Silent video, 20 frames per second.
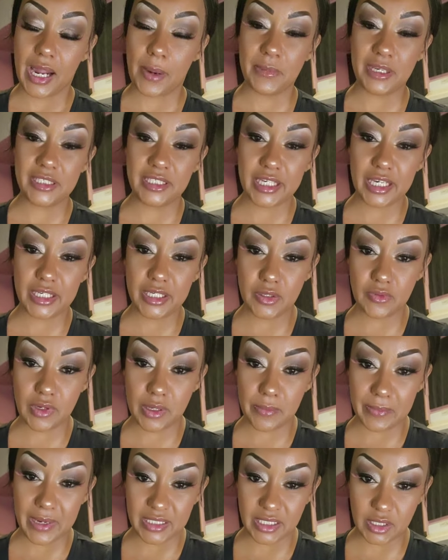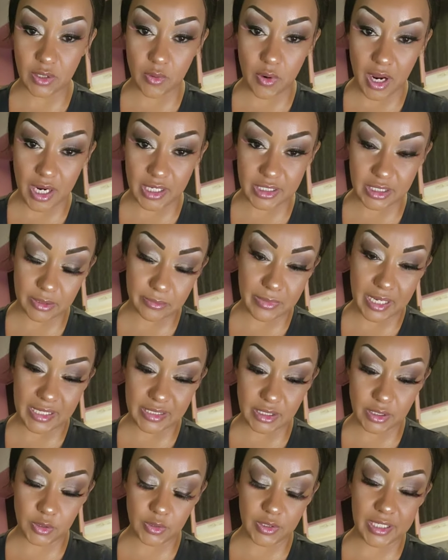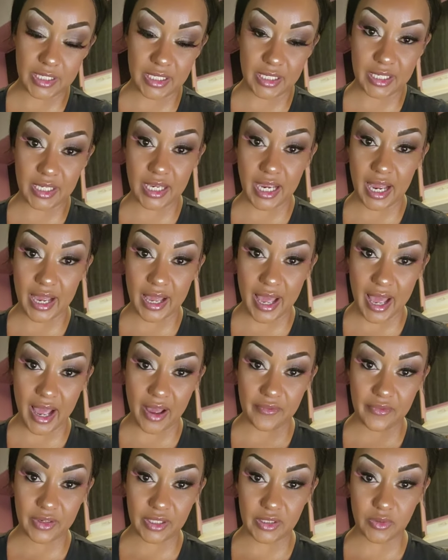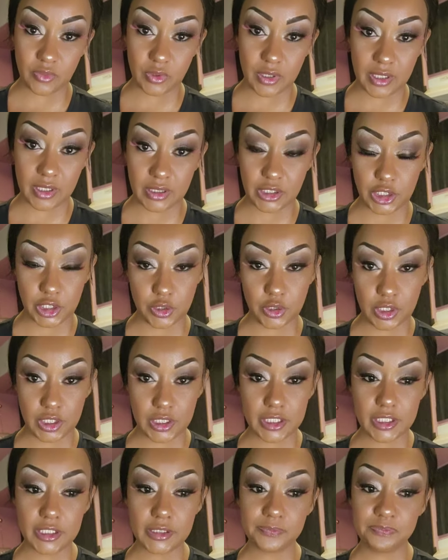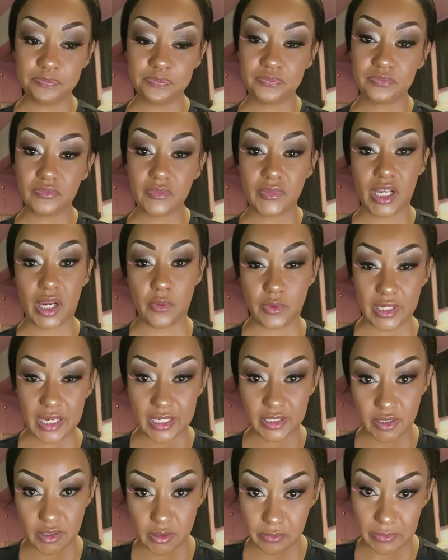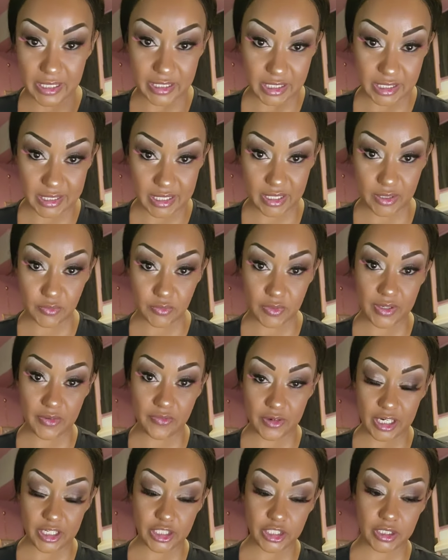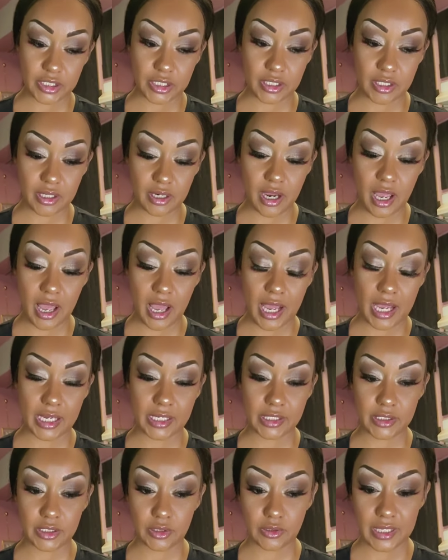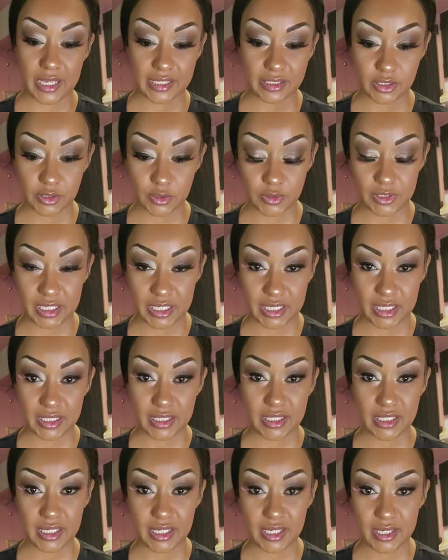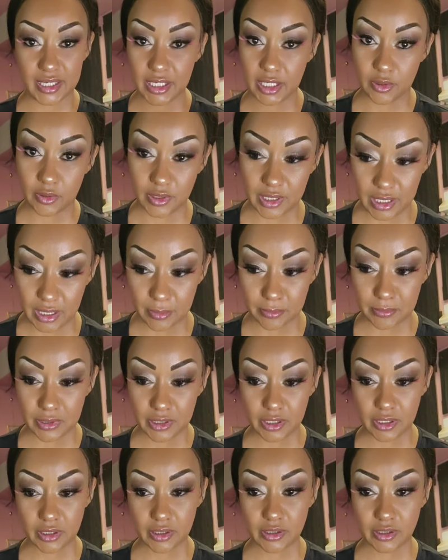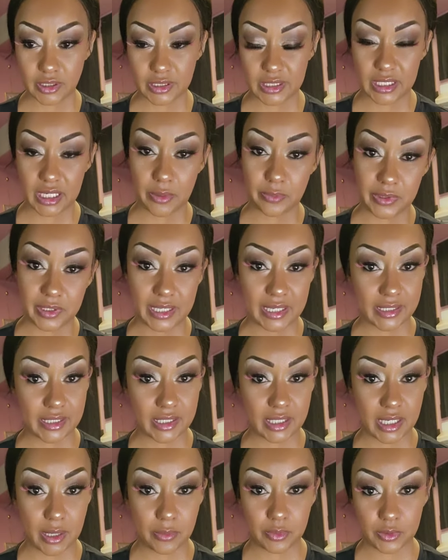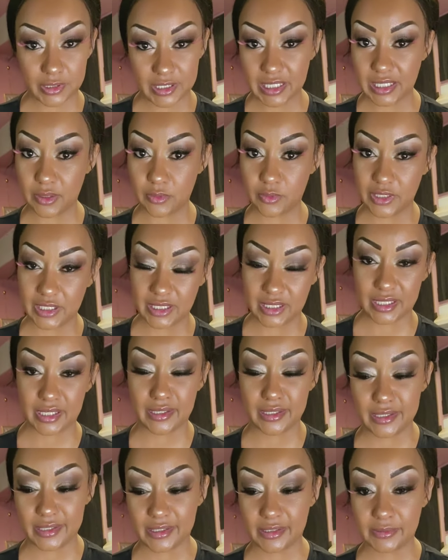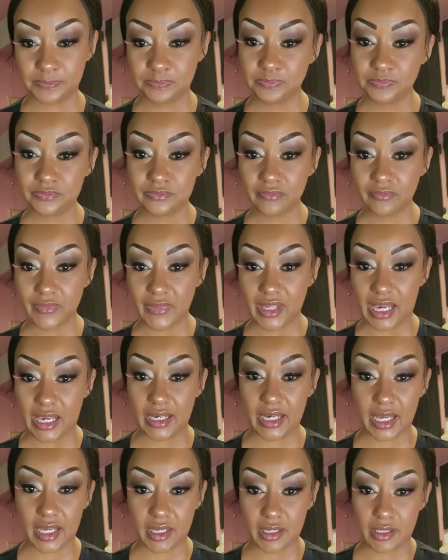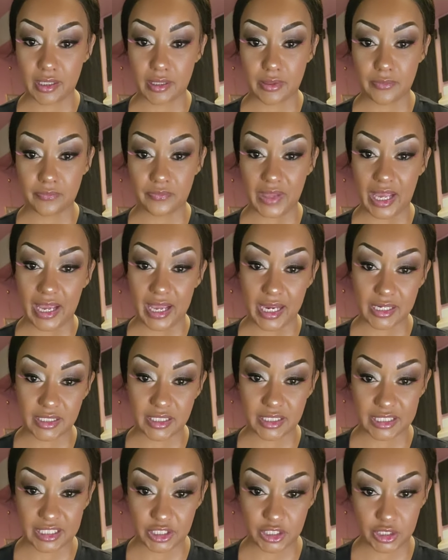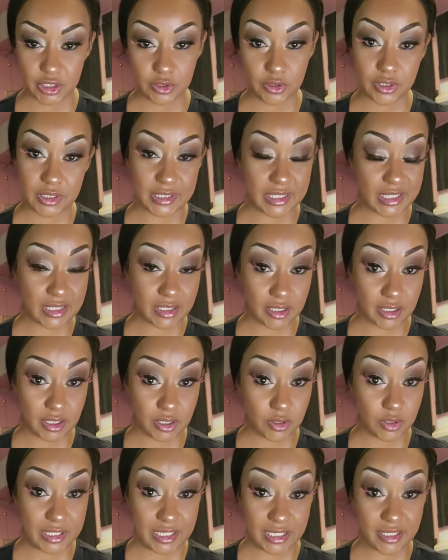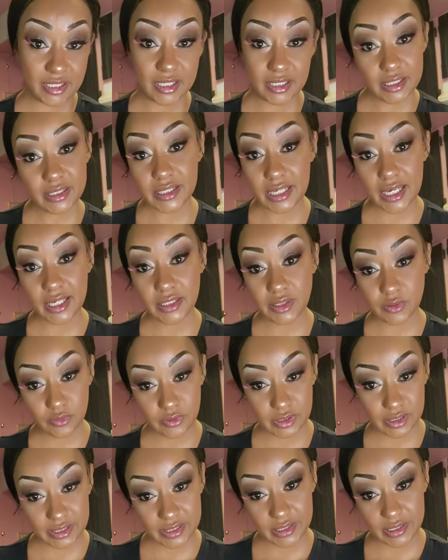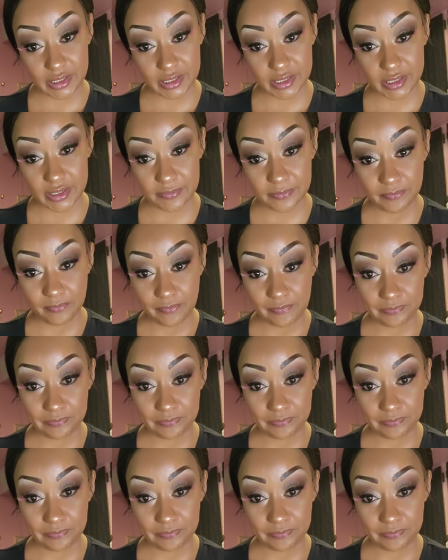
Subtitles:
I'm going to tell you, with my squash and my zucchini, I have a juicer. And when I do my skin refresher, I do like zucchini, cucumbers, and I'll put like a couple kiwis in there. And I actually juice the zucchini, and it tastes really good.